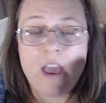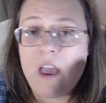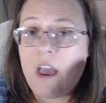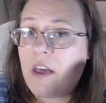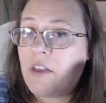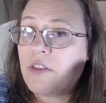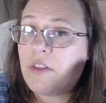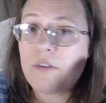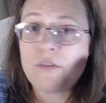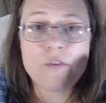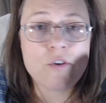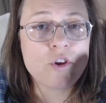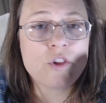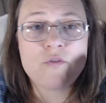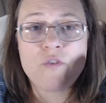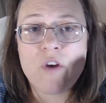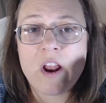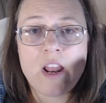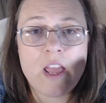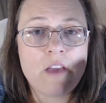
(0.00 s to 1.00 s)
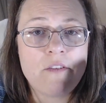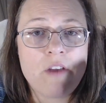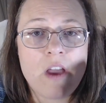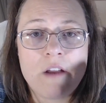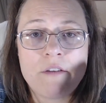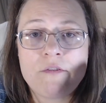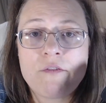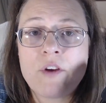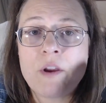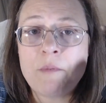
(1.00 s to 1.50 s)
The first Friday of
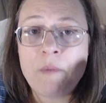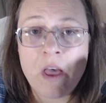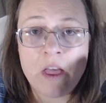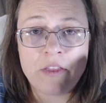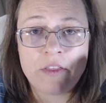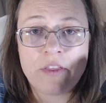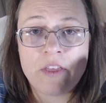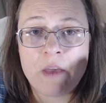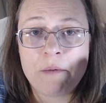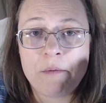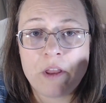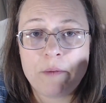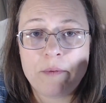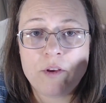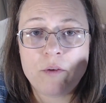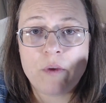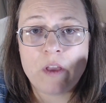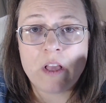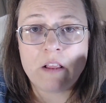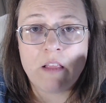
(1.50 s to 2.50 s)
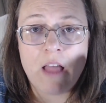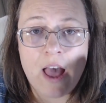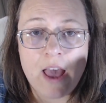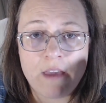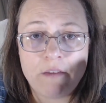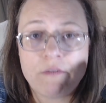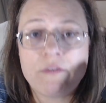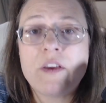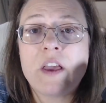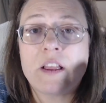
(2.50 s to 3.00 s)
every month, I'm going to be doing a
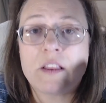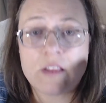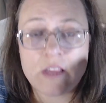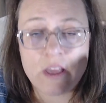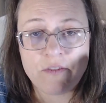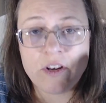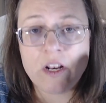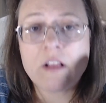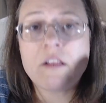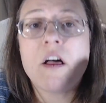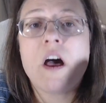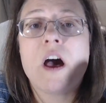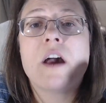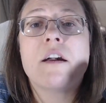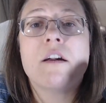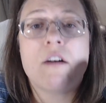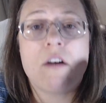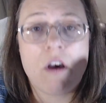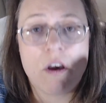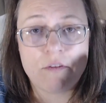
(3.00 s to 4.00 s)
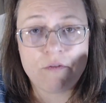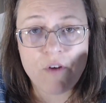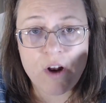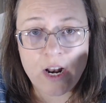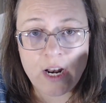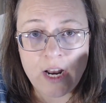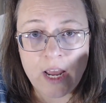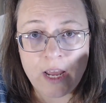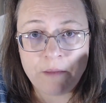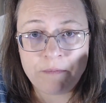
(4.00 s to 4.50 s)
live at 7 o'clock on Friday
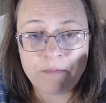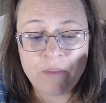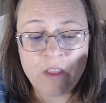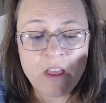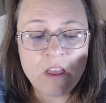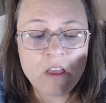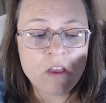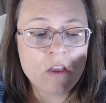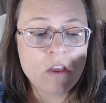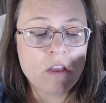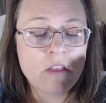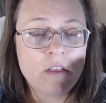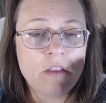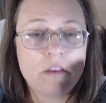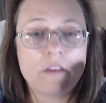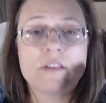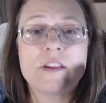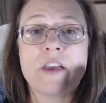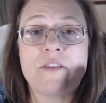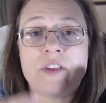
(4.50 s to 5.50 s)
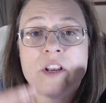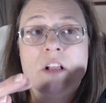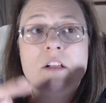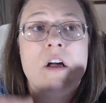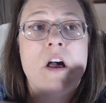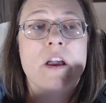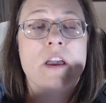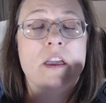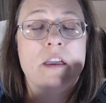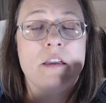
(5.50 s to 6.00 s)
night. 7
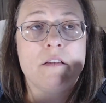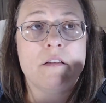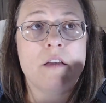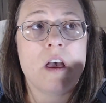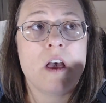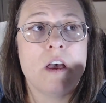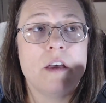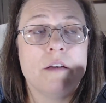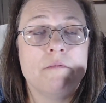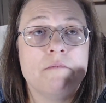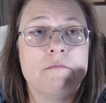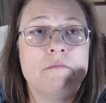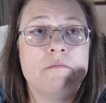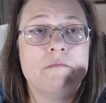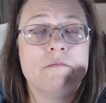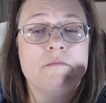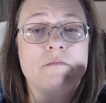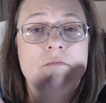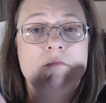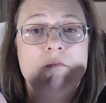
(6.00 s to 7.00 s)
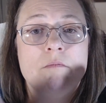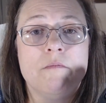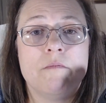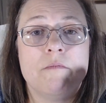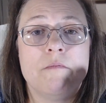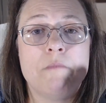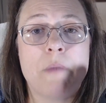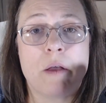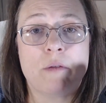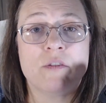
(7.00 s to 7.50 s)
o'clock
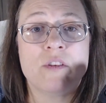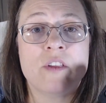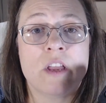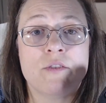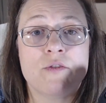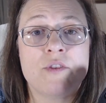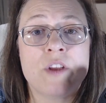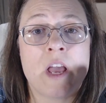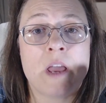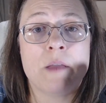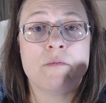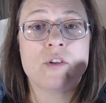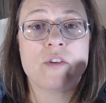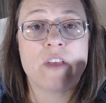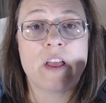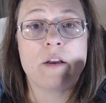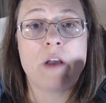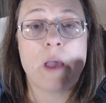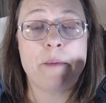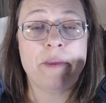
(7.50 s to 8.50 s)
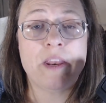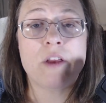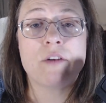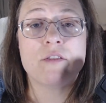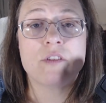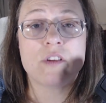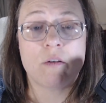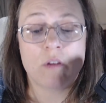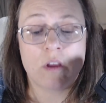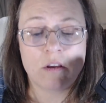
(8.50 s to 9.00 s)
Mountain Standard Time. So that I'm in
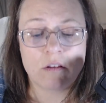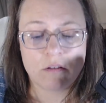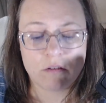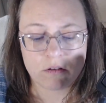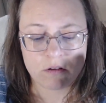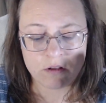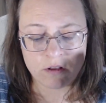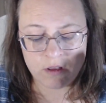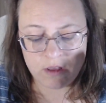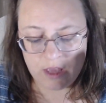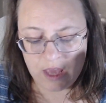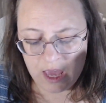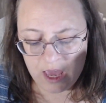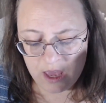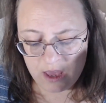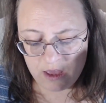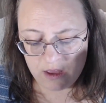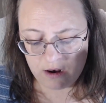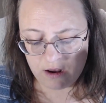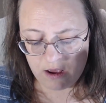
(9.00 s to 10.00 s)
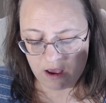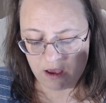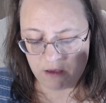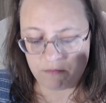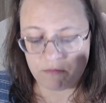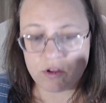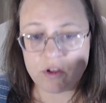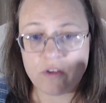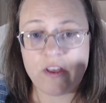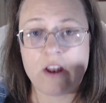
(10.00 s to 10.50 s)
Arizona. And
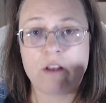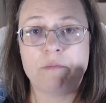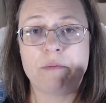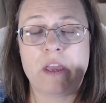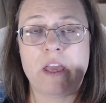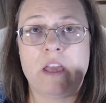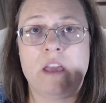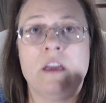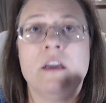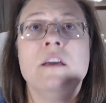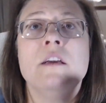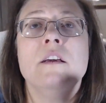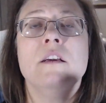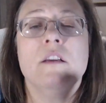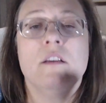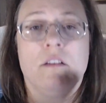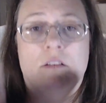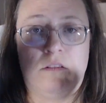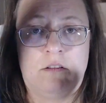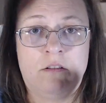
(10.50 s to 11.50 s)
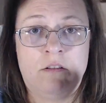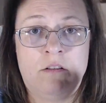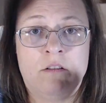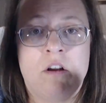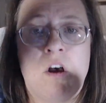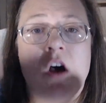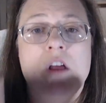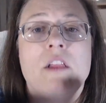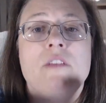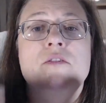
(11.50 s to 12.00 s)
so that'll be
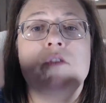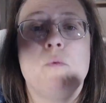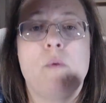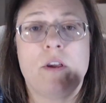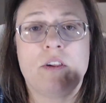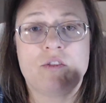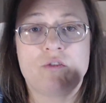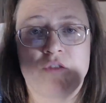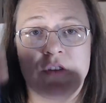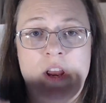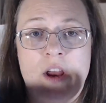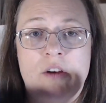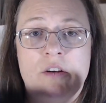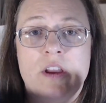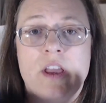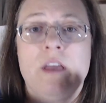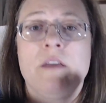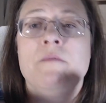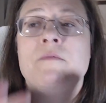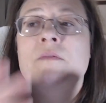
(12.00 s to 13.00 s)
all of the western area.